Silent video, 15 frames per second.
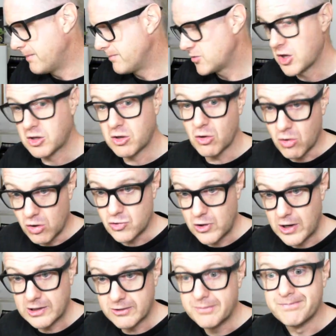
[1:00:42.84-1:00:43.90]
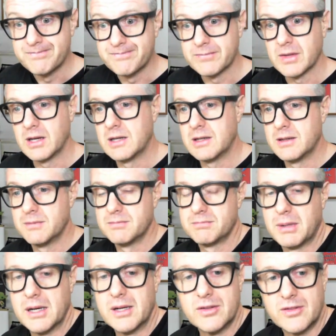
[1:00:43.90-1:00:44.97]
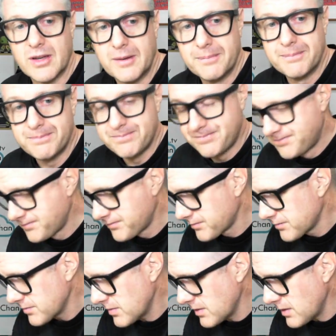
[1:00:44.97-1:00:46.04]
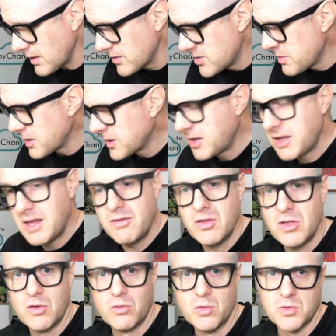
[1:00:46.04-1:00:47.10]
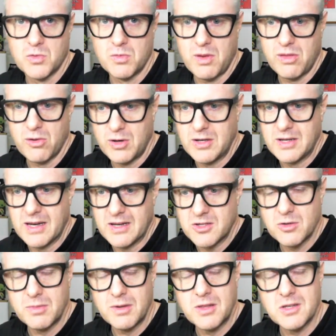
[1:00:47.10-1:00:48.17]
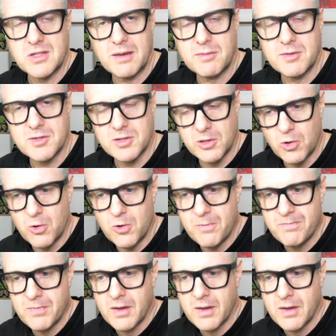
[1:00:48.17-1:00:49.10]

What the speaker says: Check your contract. But typically even the rules will be 30 days. They'll be the same as the law.